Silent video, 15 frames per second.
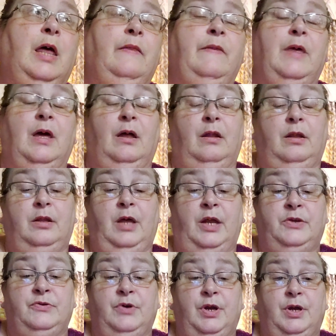The
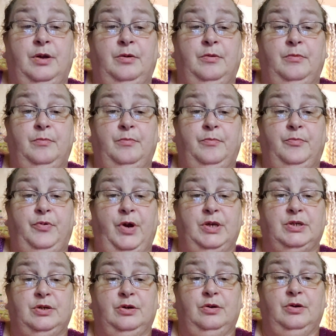electric
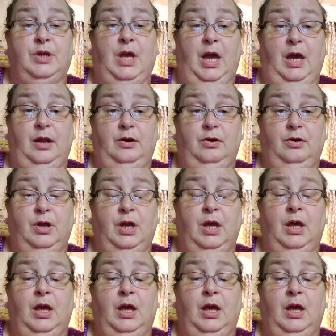pressure canner.